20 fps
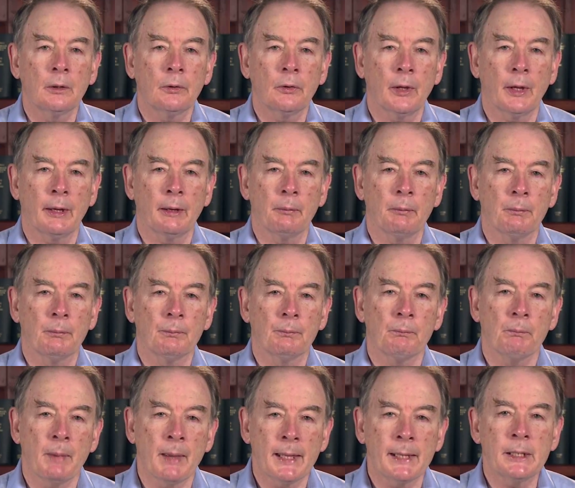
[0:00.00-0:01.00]
they
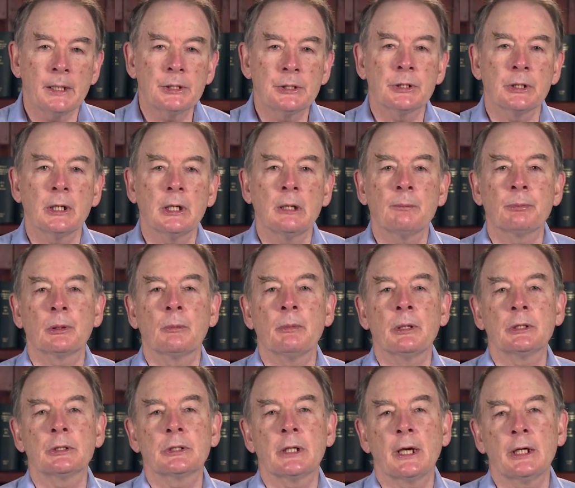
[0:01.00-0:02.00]
manage
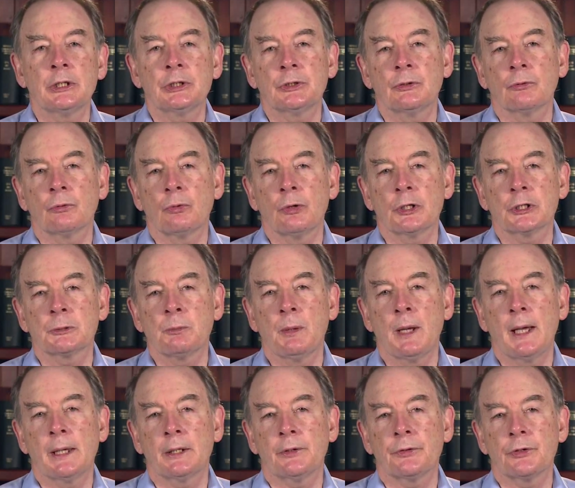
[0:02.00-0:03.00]
implementation of
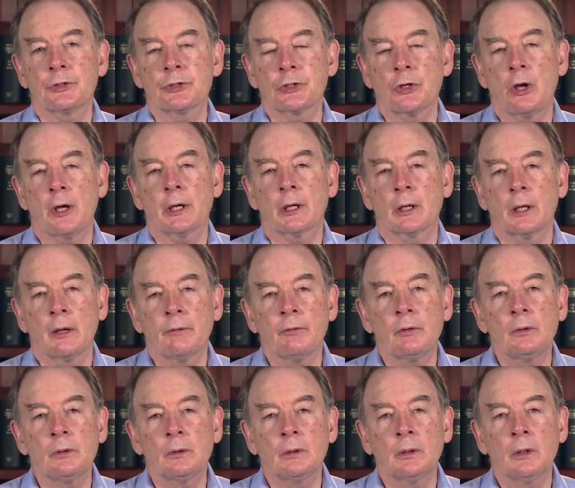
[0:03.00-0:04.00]
QuickSmart at the site
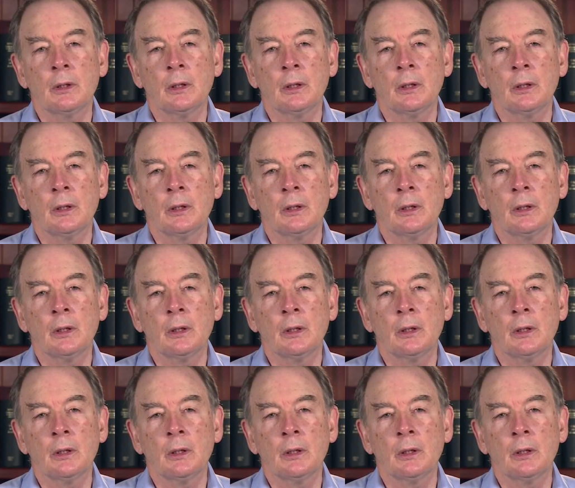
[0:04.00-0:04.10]
level,